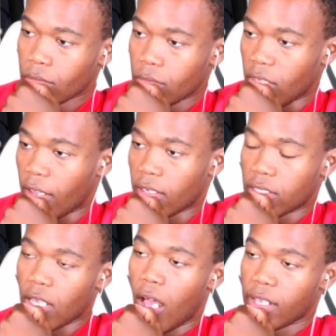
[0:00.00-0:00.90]
yeah, the
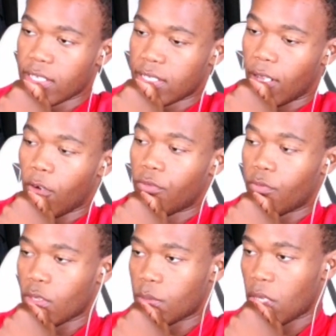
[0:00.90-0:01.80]
song itself
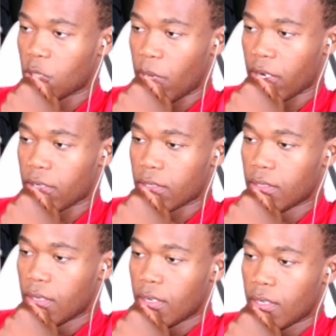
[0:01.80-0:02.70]
was much better
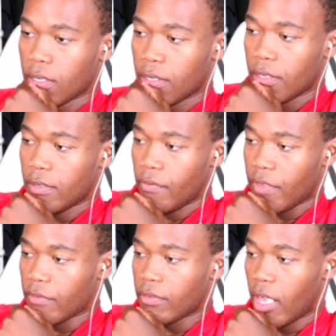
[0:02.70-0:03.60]

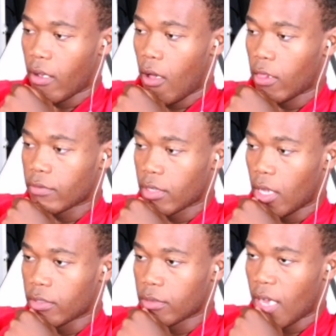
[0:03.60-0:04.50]
than, like, all of her
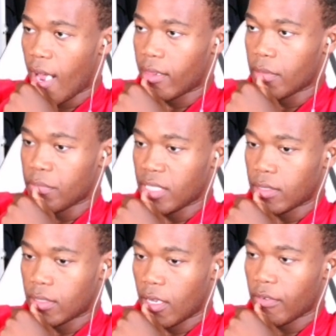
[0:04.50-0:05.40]
other island beat
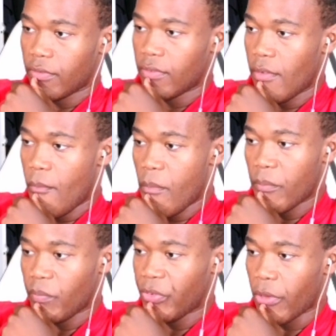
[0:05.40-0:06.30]
stuff.
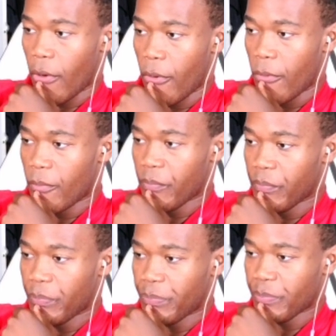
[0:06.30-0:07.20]
So,
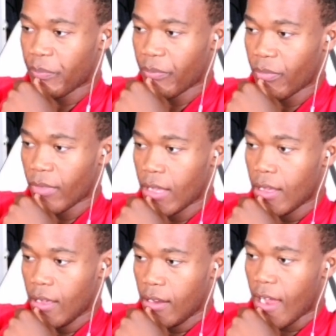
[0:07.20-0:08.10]

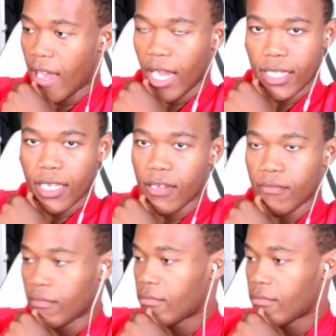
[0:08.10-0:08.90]
9 out of 10.